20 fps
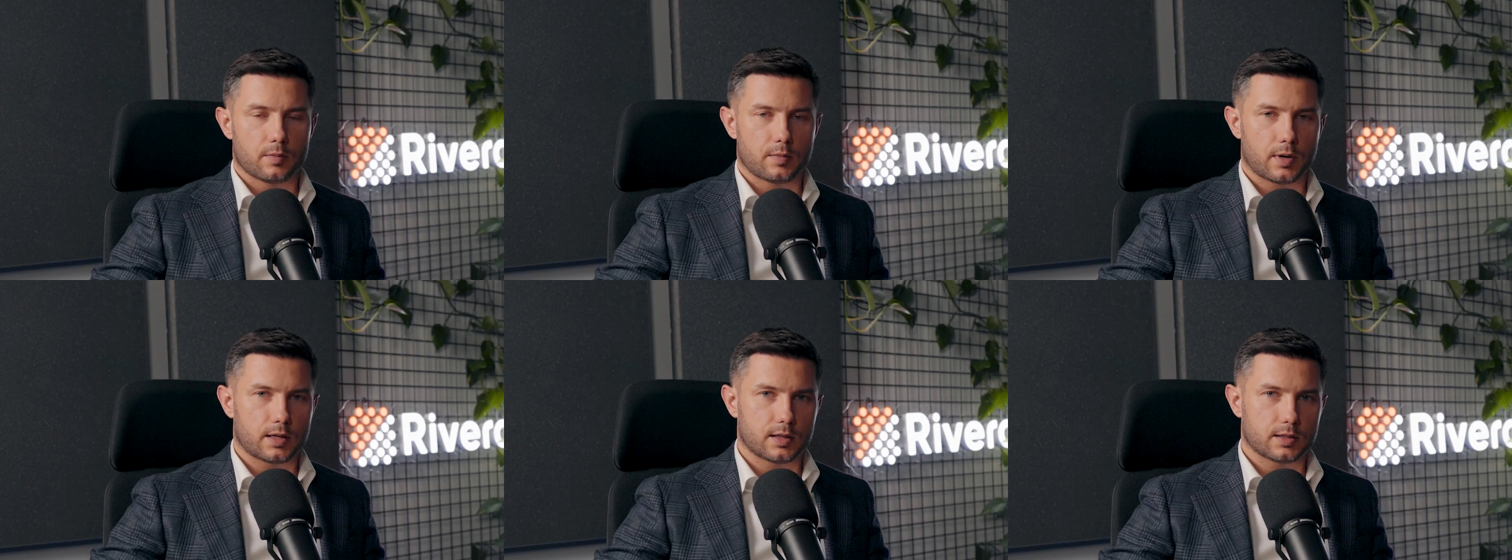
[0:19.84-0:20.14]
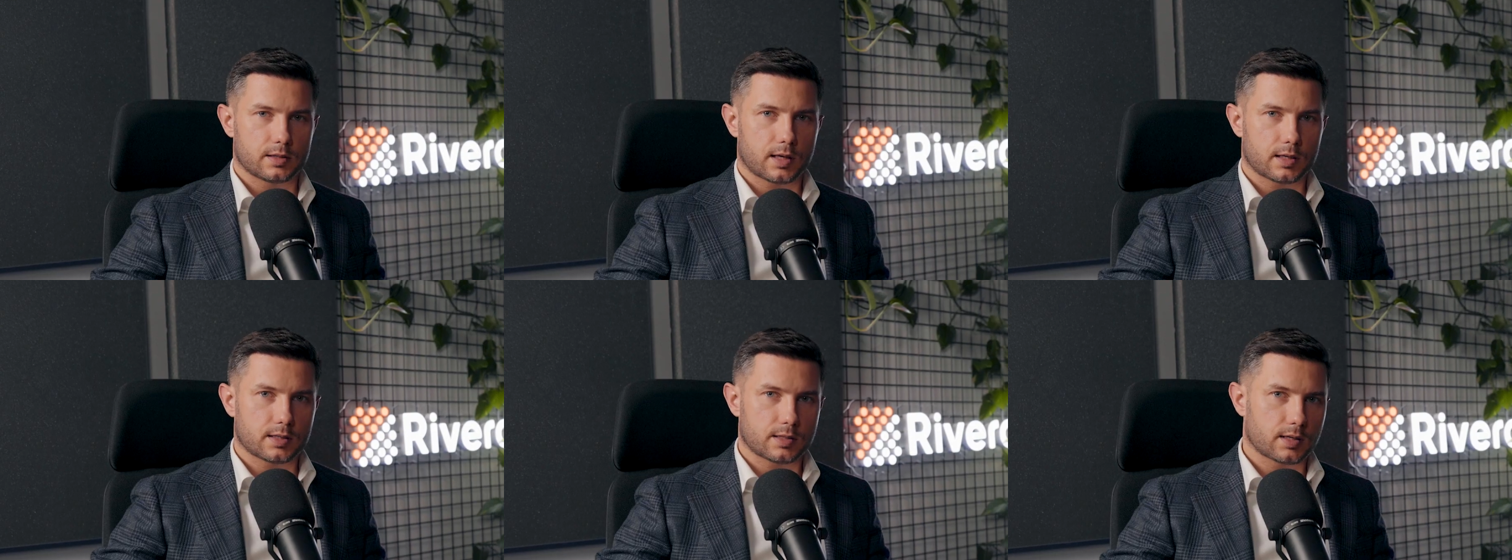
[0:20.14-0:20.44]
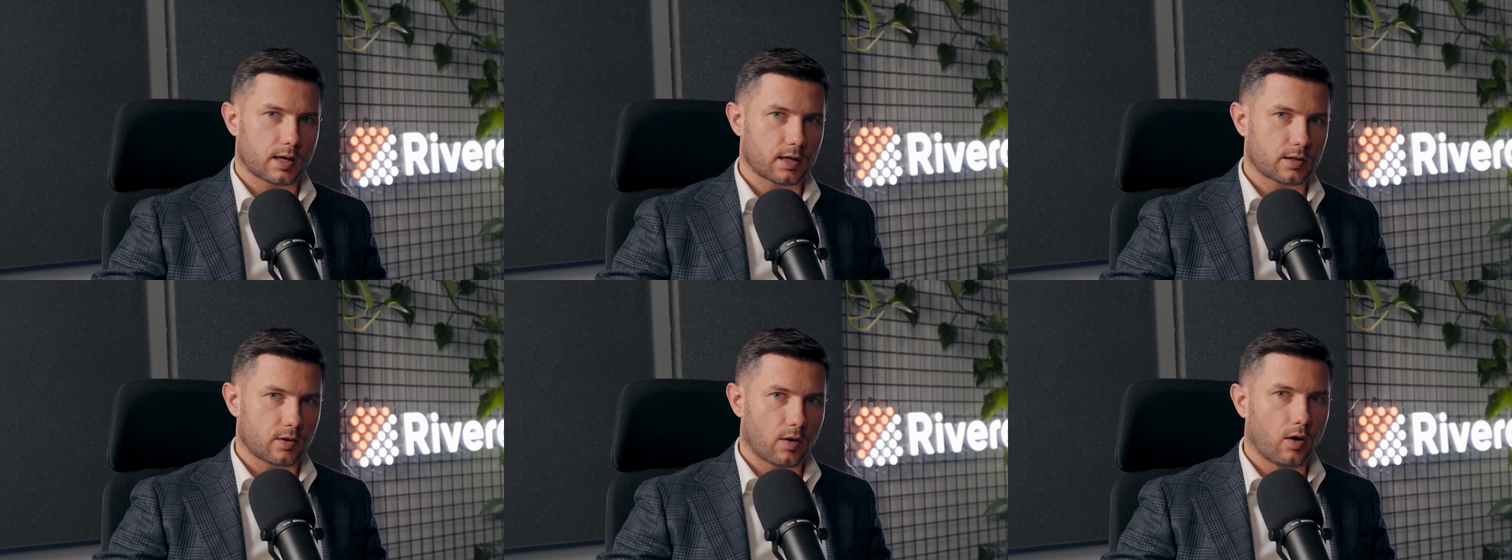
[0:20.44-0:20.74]
But that's
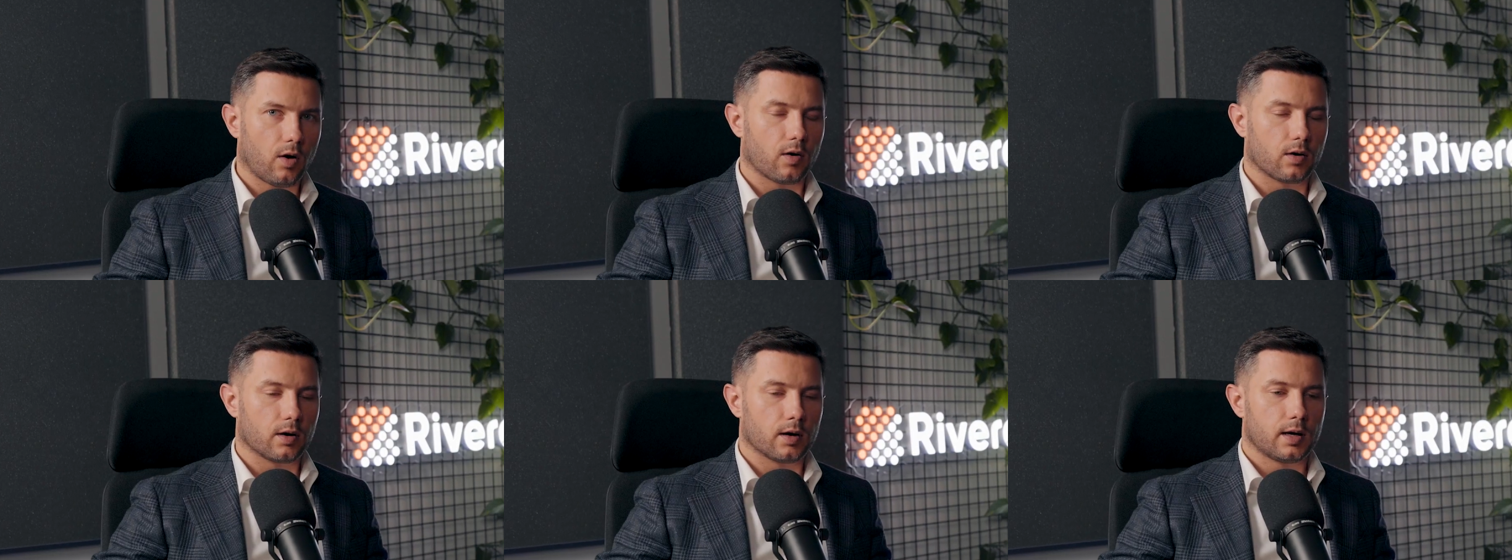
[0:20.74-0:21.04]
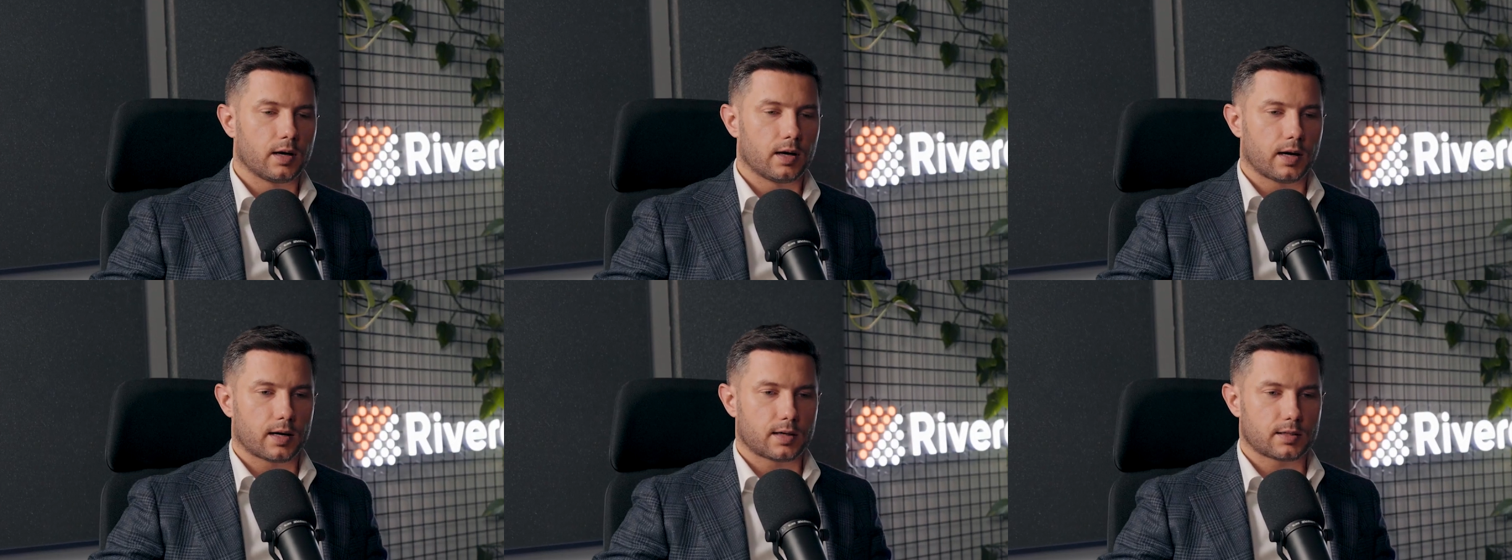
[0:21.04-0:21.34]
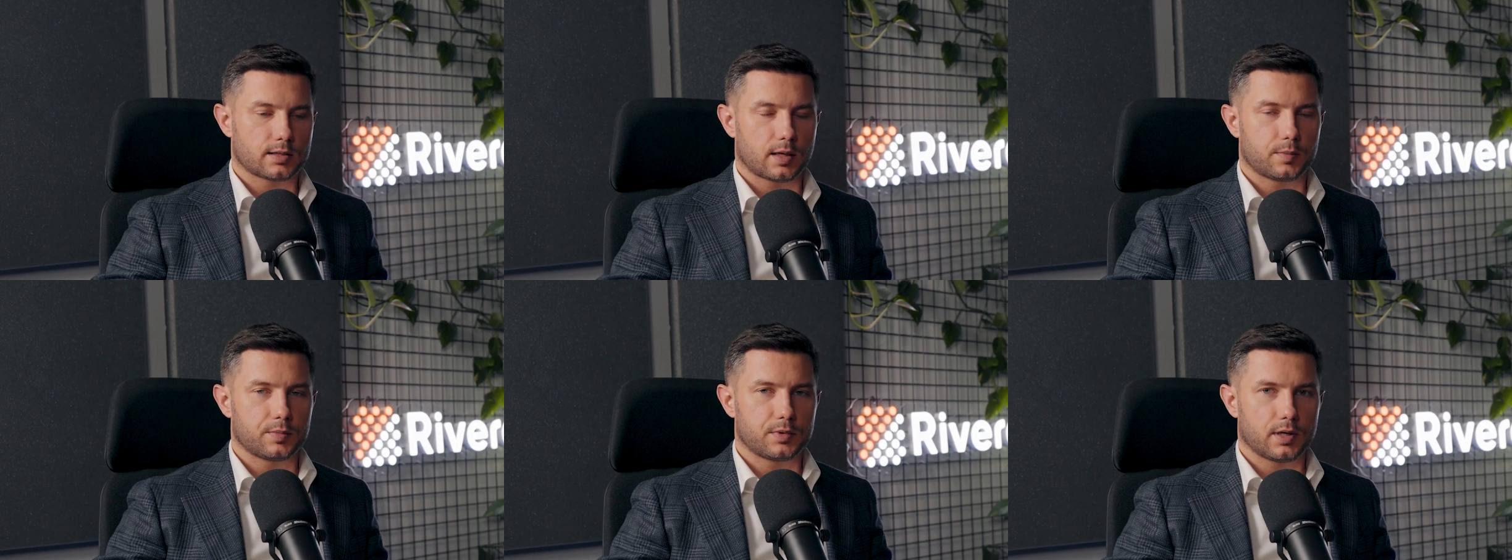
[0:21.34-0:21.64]
not all.
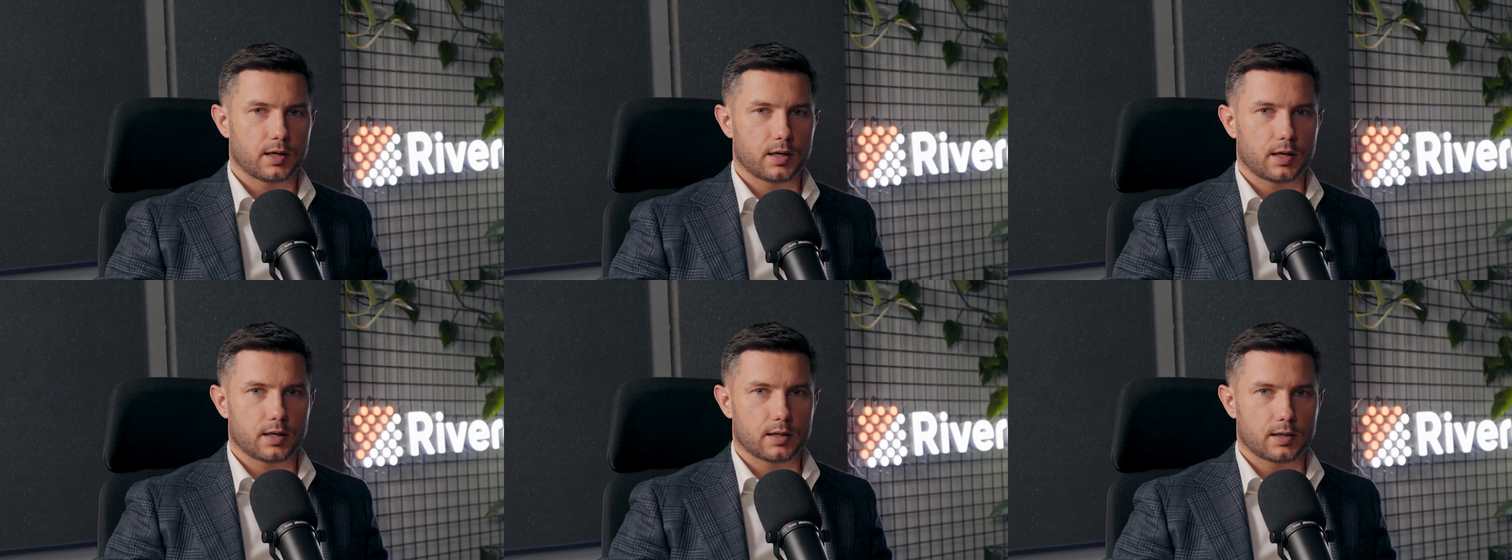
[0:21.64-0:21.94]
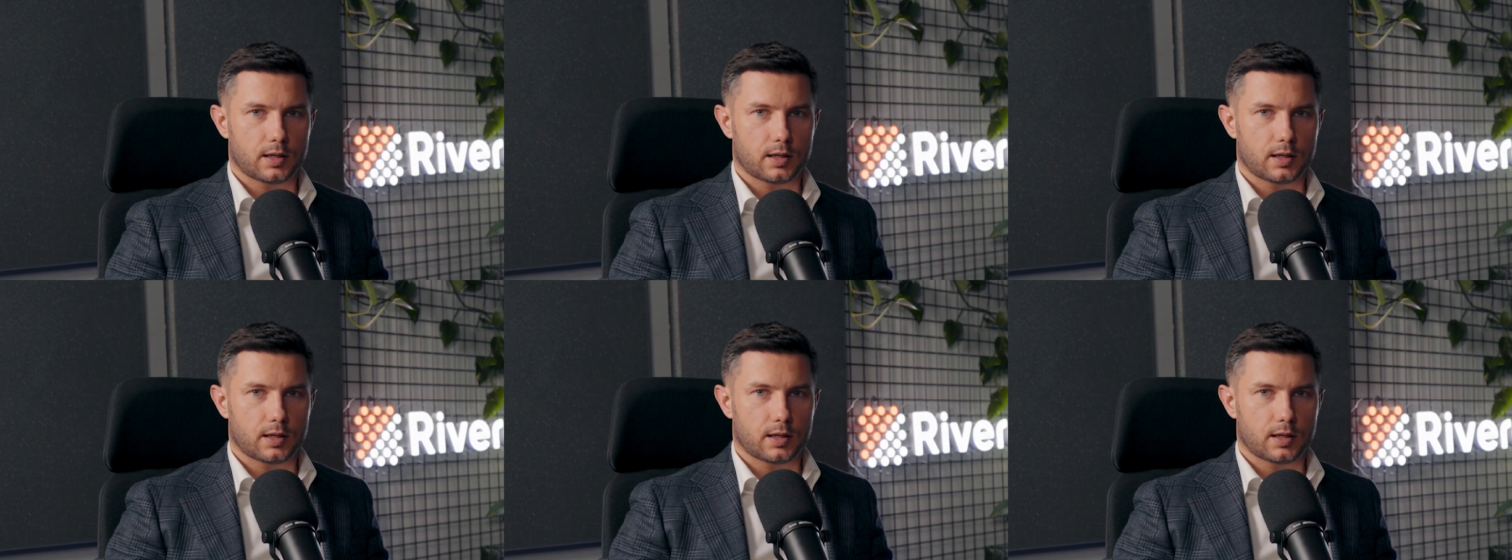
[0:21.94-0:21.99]
Except the